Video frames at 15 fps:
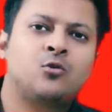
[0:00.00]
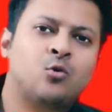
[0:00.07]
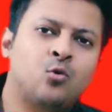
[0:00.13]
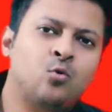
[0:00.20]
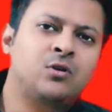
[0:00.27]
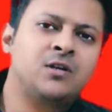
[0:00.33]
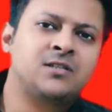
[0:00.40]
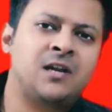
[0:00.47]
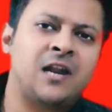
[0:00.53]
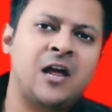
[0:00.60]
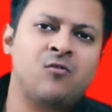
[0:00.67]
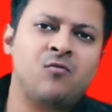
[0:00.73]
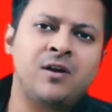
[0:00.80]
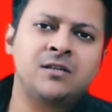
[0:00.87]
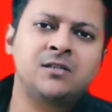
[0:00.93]
Through this
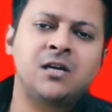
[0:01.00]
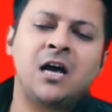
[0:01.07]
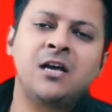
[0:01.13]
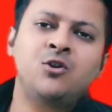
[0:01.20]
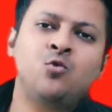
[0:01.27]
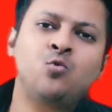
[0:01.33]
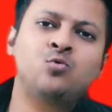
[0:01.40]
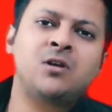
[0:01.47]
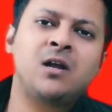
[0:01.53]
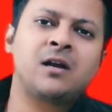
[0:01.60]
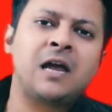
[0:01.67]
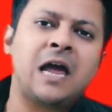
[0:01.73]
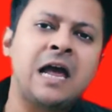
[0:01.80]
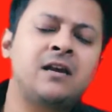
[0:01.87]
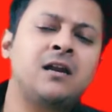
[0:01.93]
language, a user
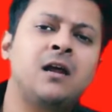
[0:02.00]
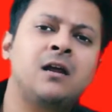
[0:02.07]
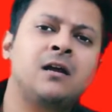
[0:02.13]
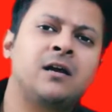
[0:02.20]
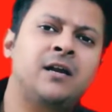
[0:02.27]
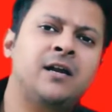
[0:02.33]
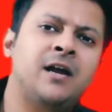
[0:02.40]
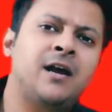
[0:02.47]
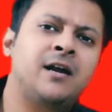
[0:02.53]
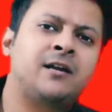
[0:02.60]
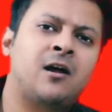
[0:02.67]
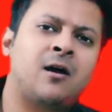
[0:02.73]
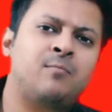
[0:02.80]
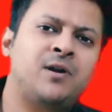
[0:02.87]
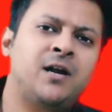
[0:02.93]
can
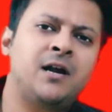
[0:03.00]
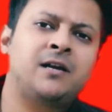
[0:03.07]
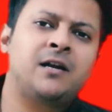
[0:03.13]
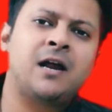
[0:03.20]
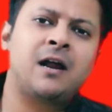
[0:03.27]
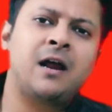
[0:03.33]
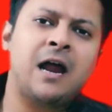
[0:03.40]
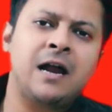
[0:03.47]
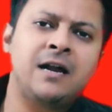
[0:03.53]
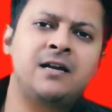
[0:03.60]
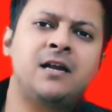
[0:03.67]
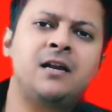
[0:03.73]
create, update, and